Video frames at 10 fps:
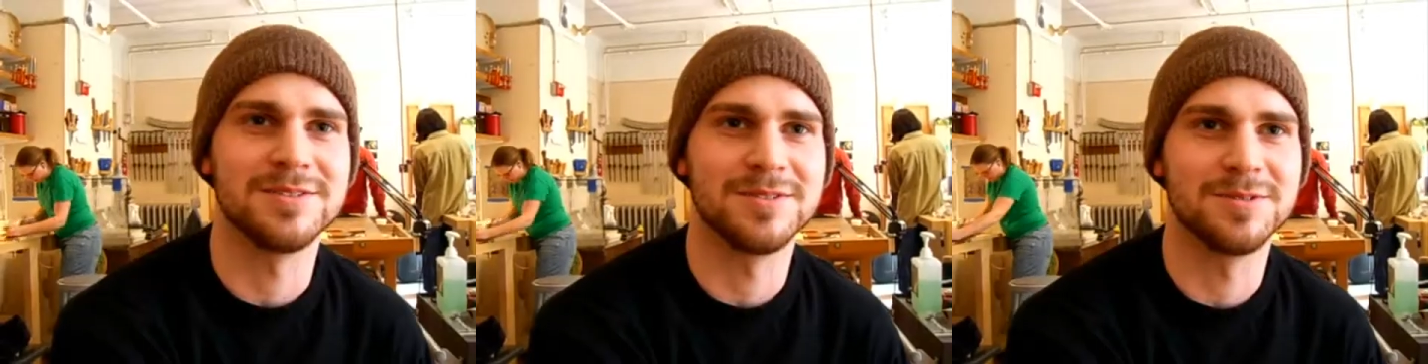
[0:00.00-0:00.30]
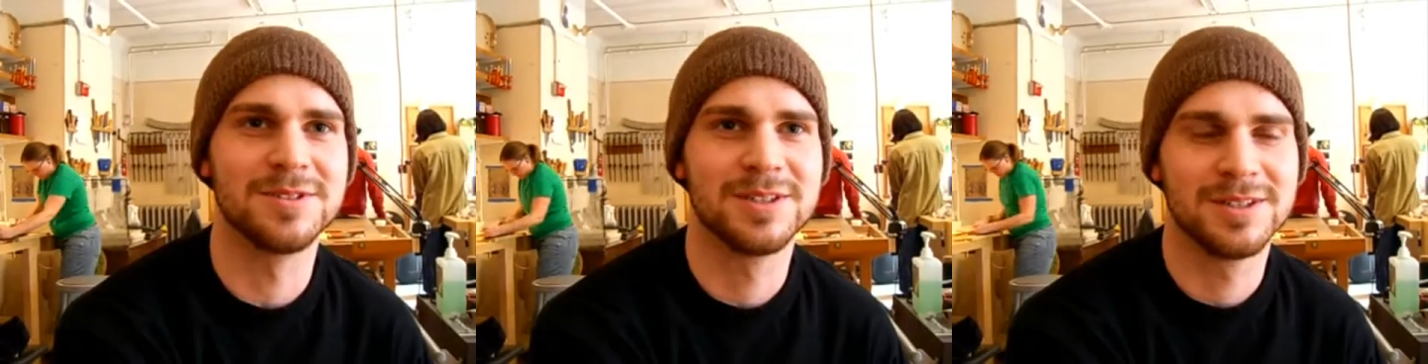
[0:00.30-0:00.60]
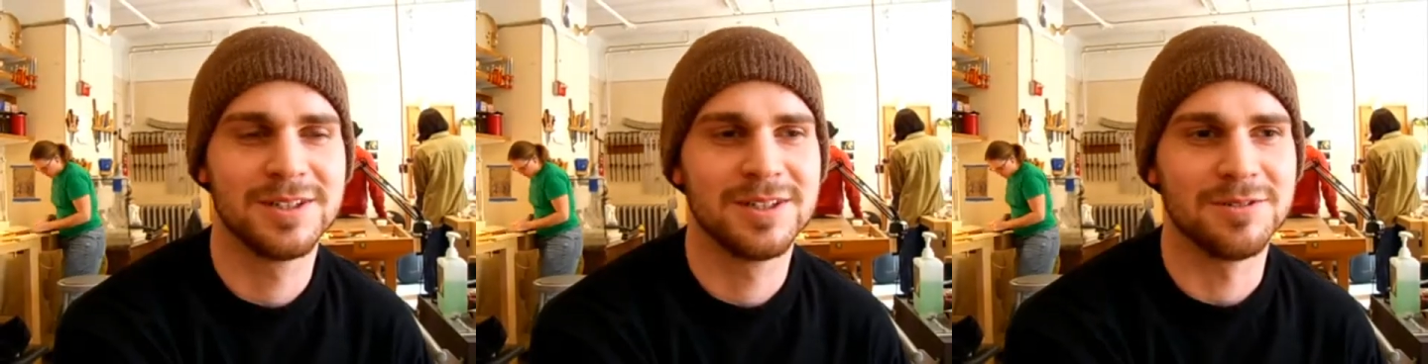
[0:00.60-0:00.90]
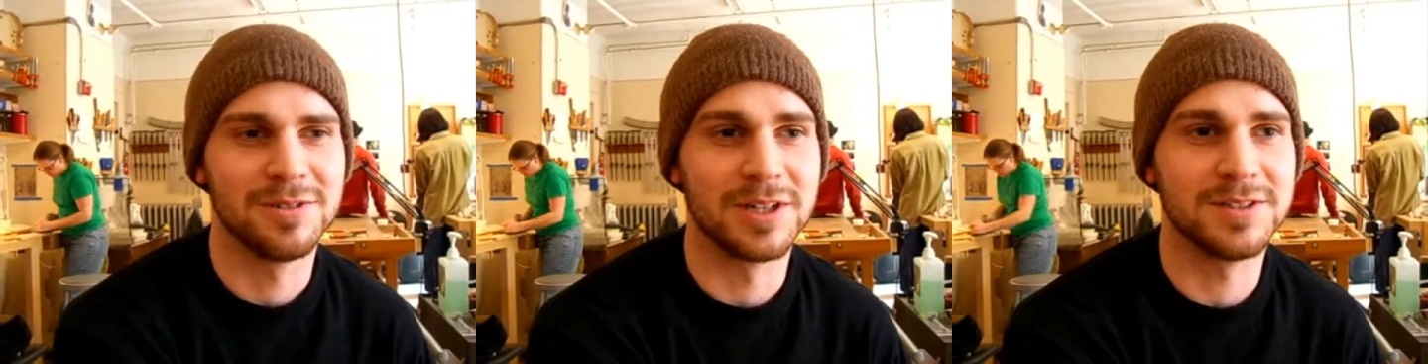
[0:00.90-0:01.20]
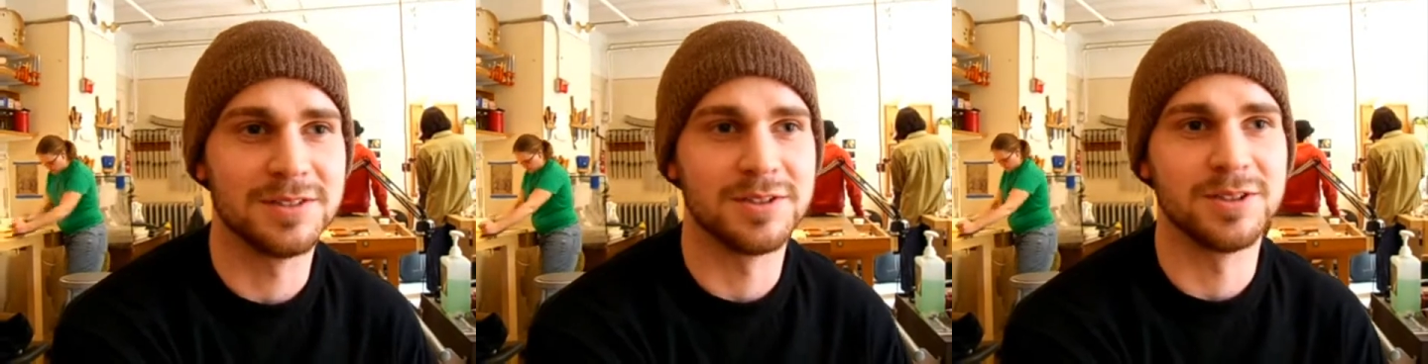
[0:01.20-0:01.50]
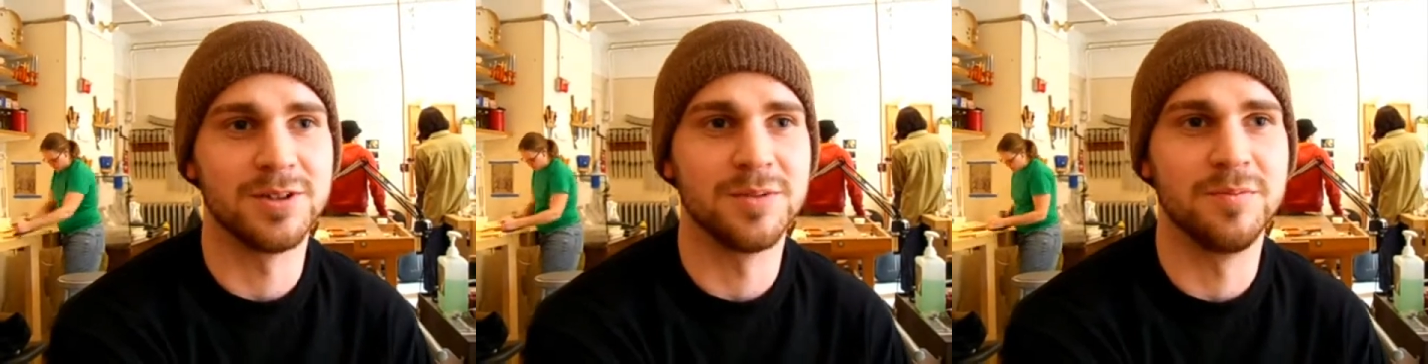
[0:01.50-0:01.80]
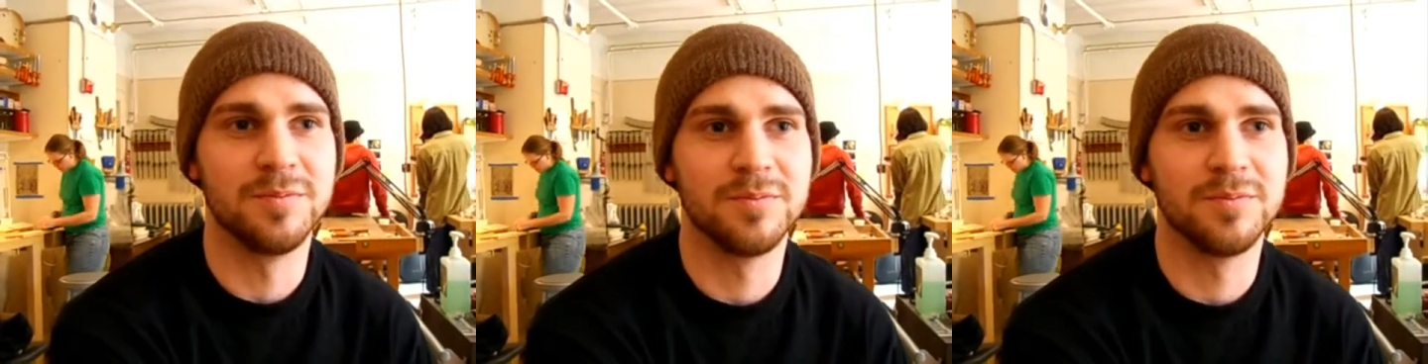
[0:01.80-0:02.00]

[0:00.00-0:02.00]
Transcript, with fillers: and lucked into